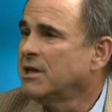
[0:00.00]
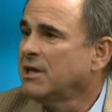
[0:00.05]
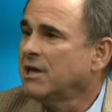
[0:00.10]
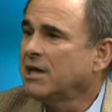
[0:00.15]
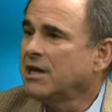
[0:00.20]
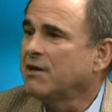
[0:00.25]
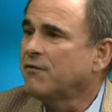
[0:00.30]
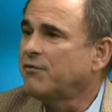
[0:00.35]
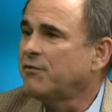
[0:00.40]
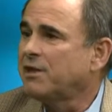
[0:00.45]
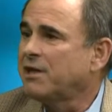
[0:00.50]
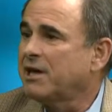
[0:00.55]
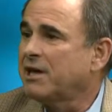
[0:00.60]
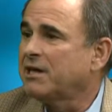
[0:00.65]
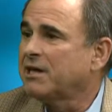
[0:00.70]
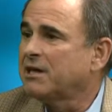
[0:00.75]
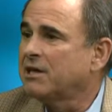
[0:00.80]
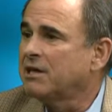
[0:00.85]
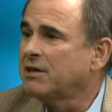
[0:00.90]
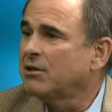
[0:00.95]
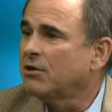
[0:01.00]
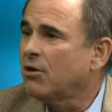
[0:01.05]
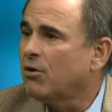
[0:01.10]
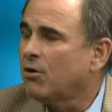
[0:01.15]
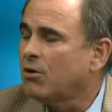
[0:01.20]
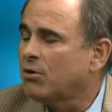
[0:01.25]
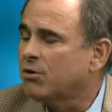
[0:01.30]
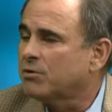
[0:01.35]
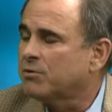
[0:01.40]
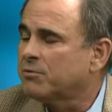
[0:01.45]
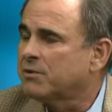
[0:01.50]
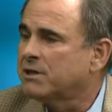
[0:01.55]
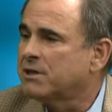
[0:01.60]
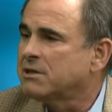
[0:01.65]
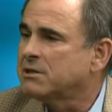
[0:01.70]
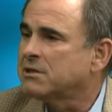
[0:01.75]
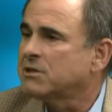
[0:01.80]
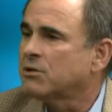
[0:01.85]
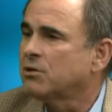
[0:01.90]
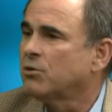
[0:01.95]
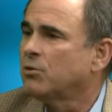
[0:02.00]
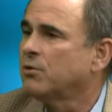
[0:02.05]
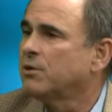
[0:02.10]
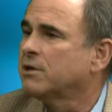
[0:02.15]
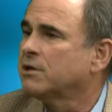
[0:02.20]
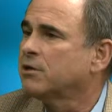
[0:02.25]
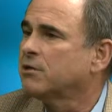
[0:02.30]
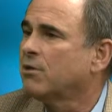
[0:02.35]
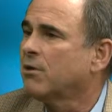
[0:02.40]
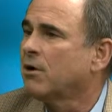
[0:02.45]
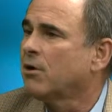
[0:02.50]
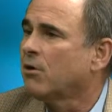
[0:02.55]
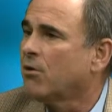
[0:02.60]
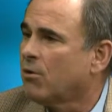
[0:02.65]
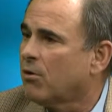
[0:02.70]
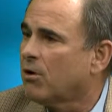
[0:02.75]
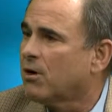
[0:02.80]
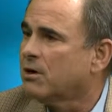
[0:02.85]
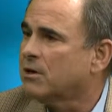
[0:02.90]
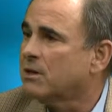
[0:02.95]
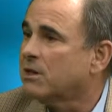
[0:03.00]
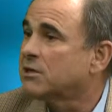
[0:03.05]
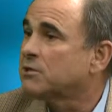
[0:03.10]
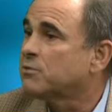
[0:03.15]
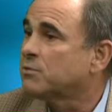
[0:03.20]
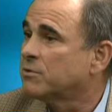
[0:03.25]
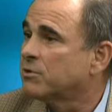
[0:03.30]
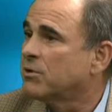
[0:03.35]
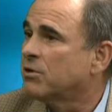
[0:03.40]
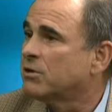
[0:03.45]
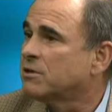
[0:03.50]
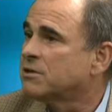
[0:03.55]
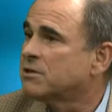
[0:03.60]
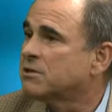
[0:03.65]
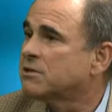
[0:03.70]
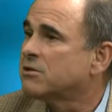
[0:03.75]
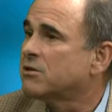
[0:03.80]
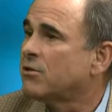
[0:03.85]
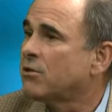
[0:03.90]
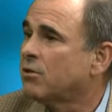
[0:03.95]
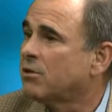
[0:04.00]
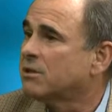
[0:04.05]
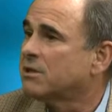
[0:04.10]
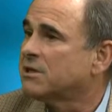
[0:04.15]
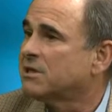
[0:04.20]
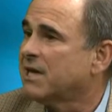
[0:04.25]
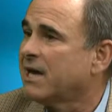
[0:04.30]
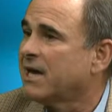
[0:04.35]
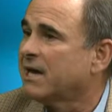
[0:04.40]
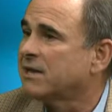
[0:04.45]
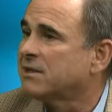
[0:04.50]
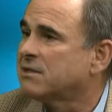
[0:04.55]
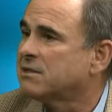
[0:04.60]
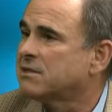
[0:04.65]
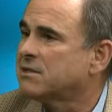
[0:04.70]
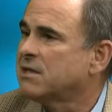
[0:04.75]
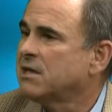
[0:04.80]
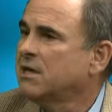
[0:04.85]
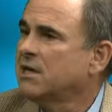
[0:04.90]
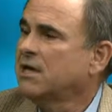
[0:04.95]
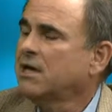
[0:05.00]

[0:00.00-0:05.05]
If we get it in the arteries going to our heart, that's what causes heart attacks.